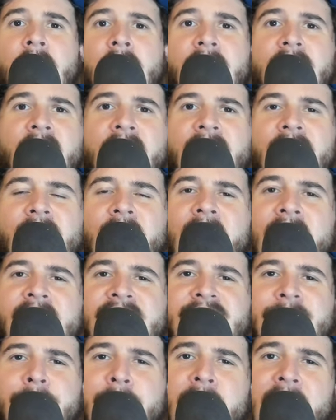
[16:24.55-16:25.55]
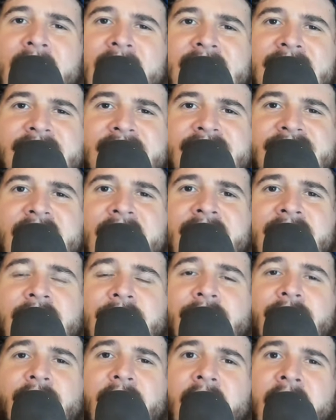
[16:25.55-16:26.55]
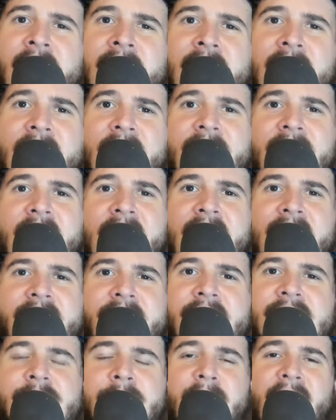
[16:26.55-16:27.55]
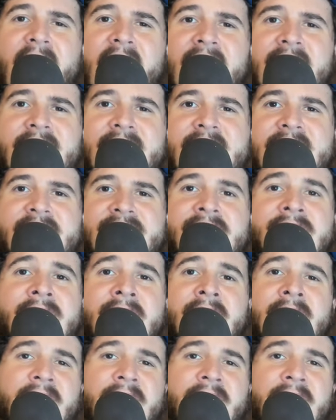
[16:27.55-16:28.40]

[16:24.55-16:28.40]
Not a lot of surprises at the front at the end of this practice.